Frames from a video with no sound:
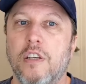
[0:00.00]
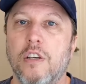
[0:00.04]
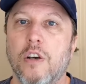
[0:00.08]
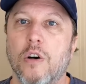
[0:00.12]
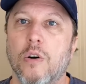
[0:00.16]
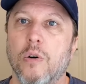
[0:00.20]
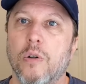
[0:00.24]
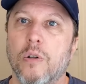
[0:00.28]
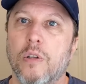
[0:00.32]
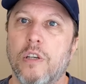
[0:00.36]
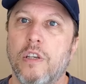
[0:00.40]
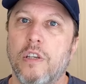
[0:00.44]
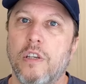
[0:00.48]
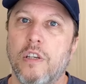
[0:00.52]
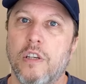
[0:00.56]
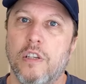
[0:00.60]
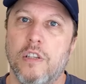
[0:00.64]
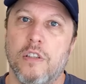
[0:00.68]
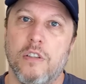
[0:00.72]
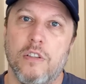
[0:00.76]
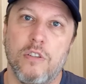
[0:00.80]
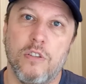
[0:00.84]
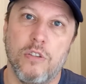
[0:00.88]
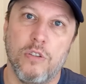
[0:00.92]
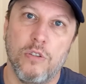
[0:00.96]
goalie
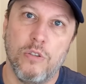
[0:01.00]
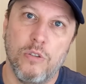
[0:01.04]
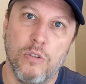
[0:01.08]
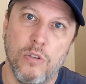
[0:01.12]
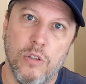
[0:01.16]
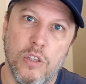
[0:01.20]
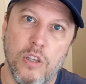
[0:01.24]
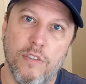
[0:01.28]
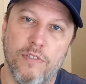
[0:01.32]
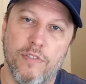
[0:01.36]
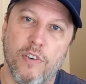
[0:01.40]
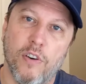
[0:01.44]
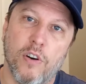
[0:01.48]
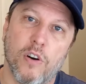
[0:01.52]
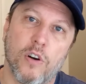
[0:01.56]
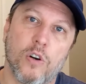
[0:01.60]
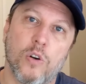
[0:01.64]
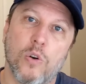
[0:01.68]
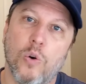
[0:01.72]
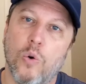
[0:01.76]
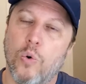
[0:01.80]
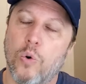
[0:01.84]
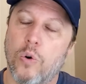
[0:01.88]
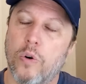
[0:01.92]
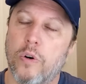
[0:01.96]
into the far
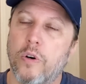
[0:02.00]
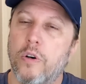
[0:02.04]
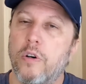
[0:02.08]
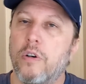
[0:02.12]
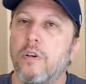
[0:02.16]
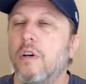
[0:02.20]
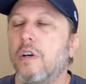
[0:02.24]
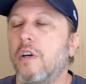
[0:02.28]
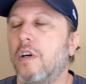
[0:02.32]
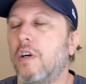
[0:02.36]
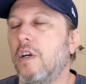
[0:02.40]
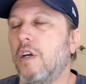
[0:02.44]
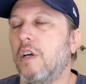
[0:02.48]
corner.